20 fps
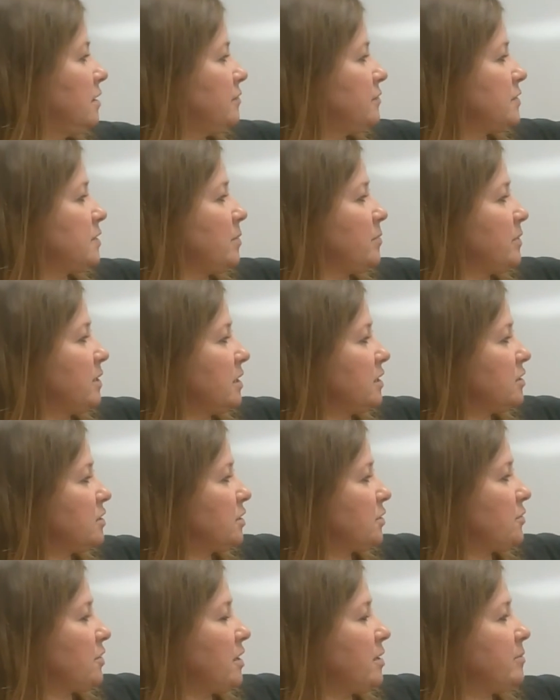of something
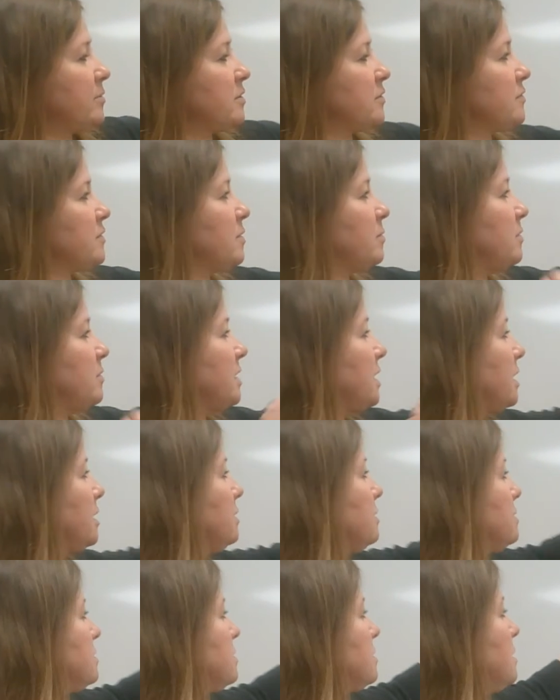to grams of something
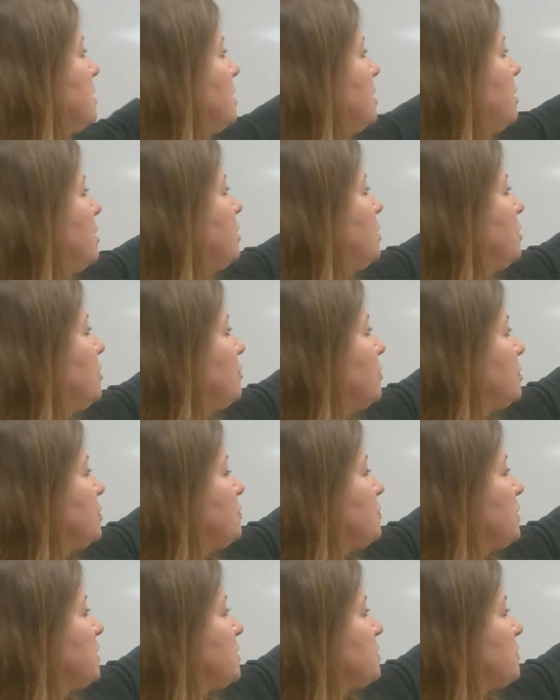else, which
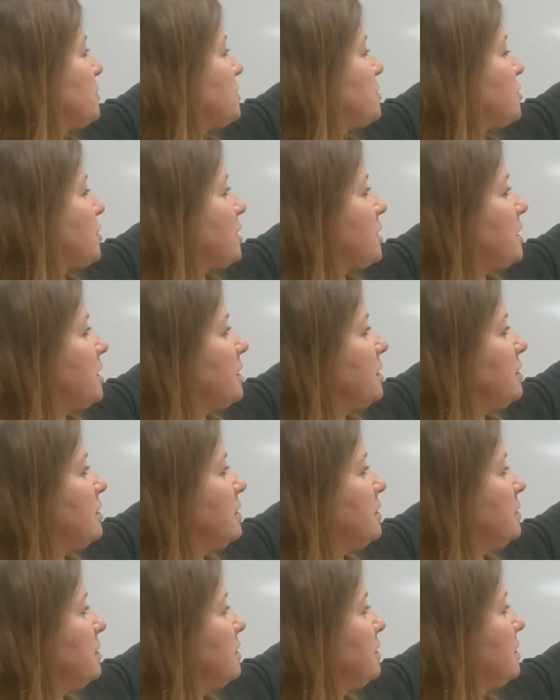means we start
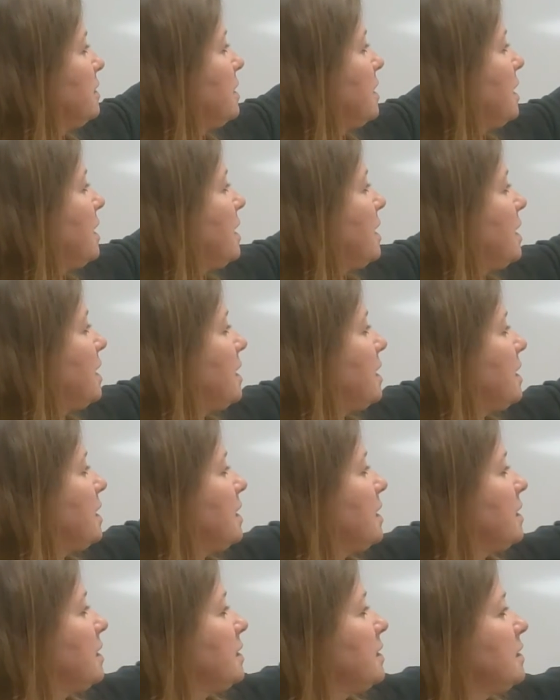here
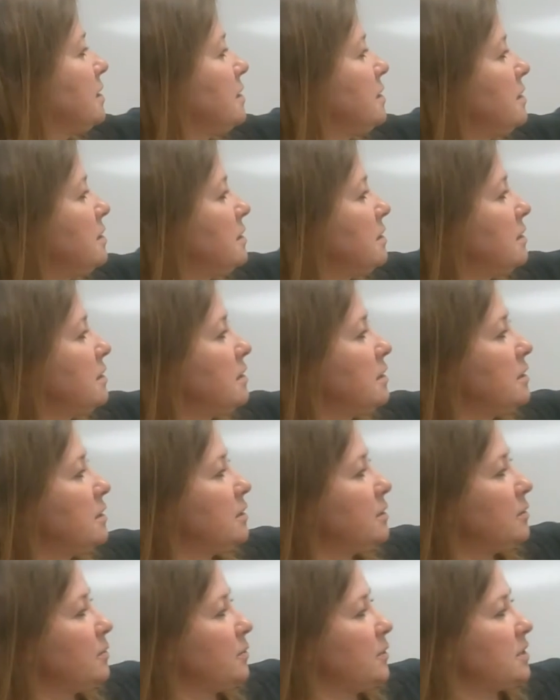and
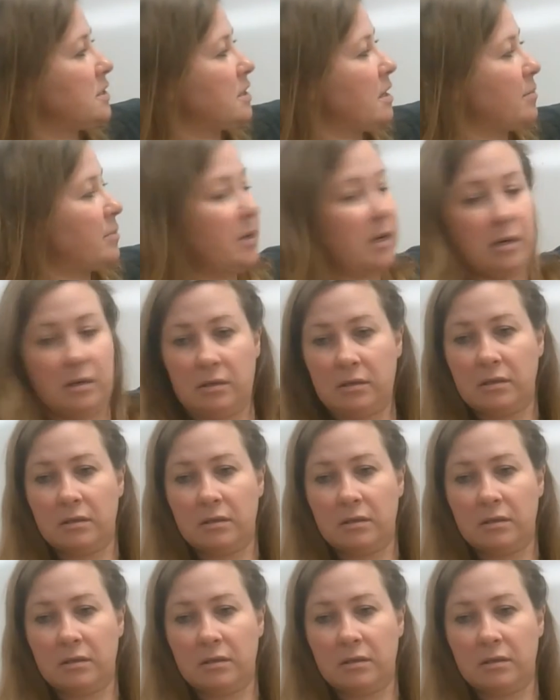we stop here.